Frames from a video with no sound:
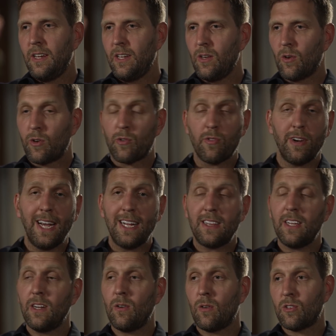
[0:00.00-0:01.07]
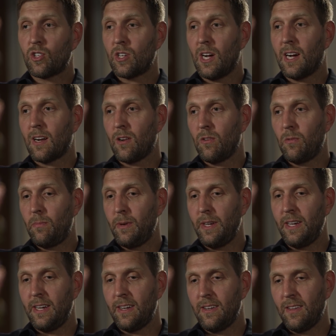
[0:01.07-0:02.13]
you know, create their own shot a little
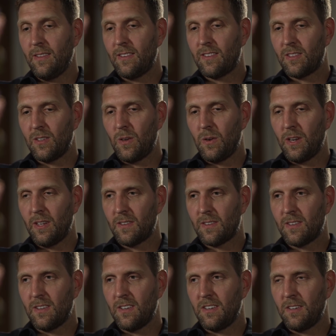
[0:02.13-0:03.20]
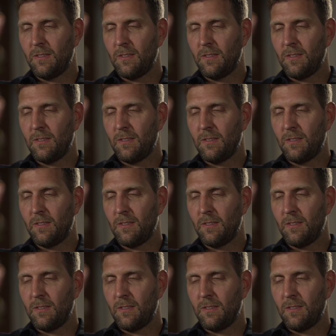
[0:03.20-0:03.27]
bit, and so that's